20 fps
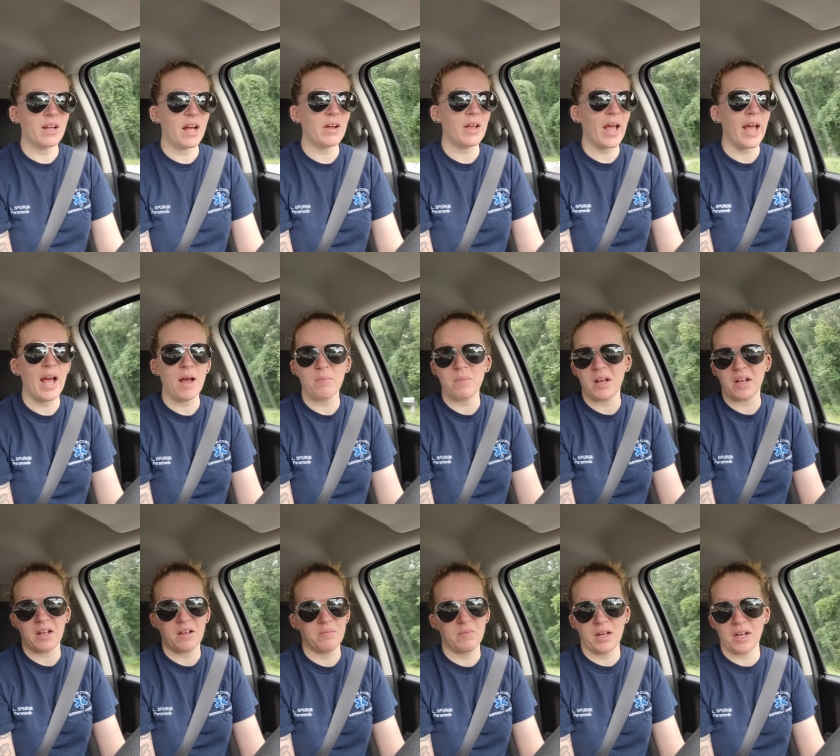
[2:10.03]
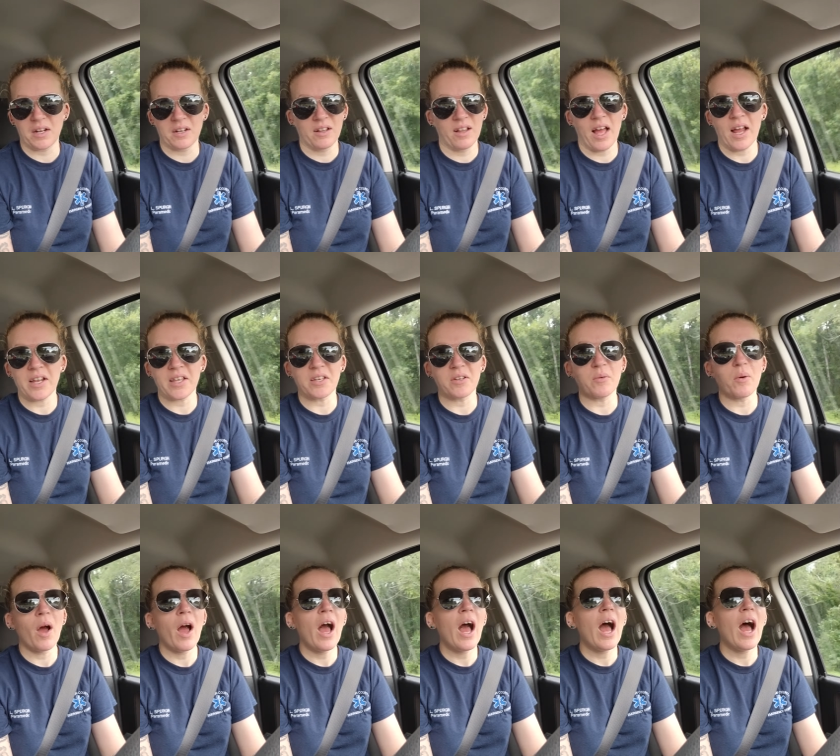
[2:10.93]
Okay, I'm not I'm not gonna lie to
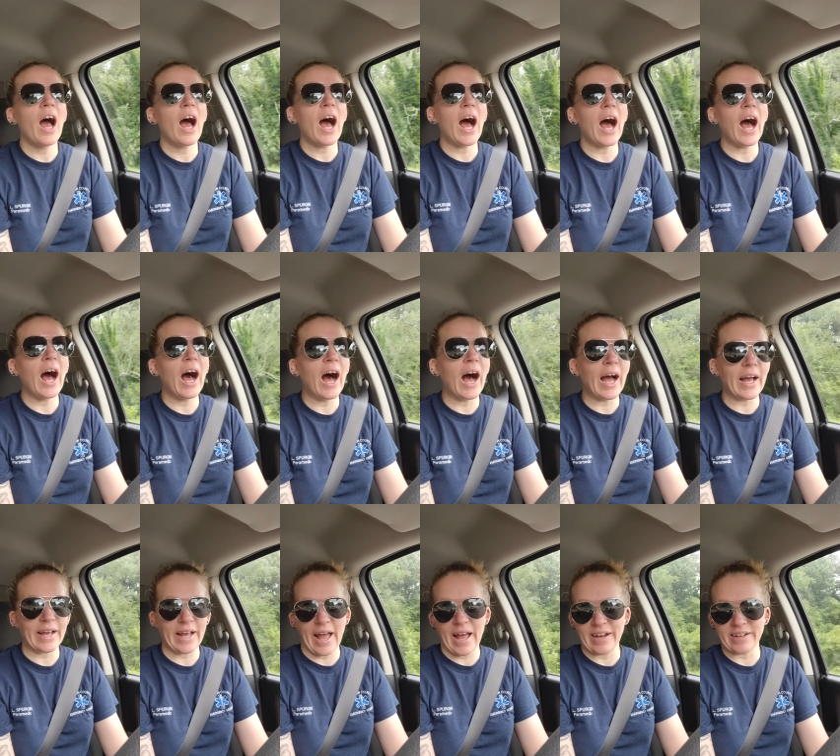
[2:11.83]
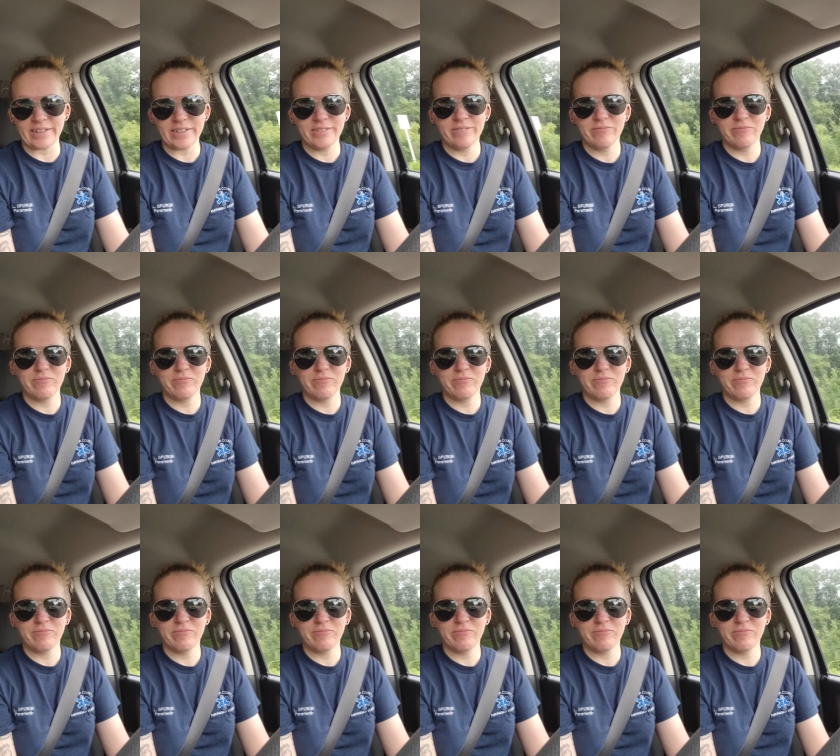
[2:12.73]
you. I gagged.